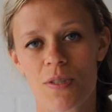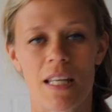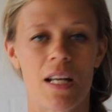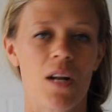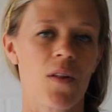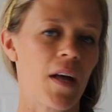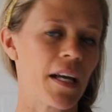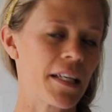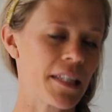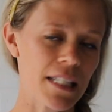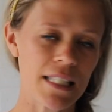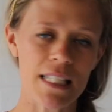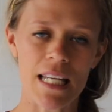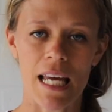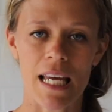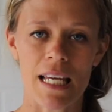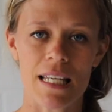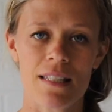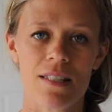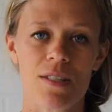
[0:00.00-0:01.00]
They don't like the
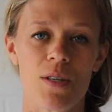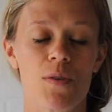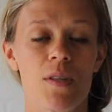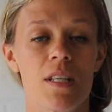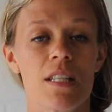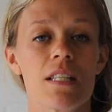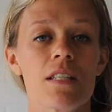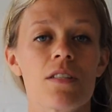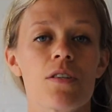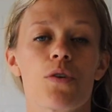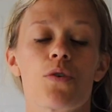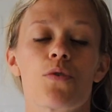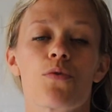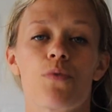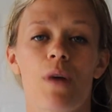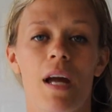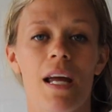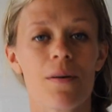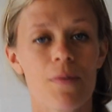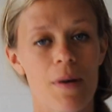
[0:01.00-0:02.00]
taste. So this is a
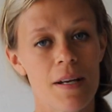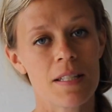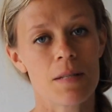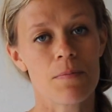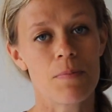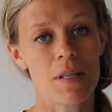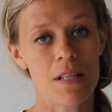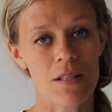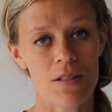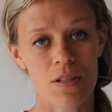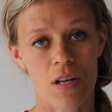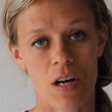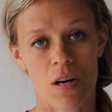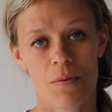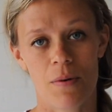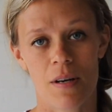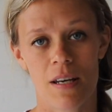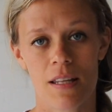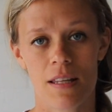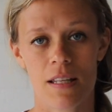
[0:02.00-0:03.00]
great recipe to start
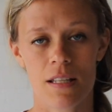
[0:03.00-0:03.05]
with.